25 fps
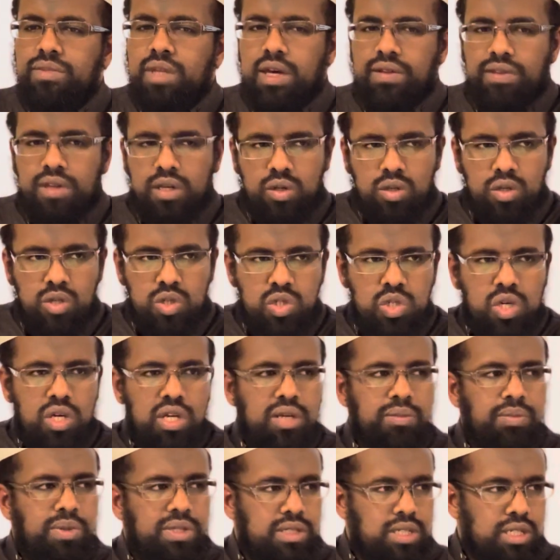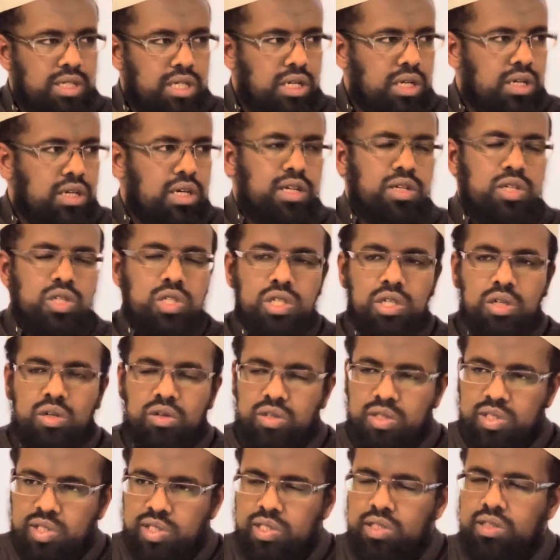and they control a particular country
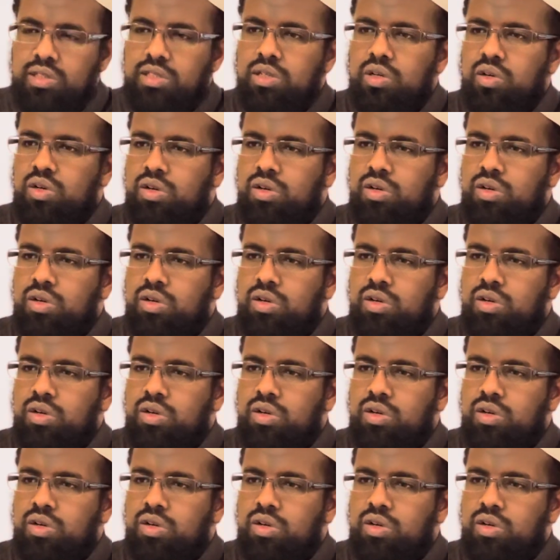or a city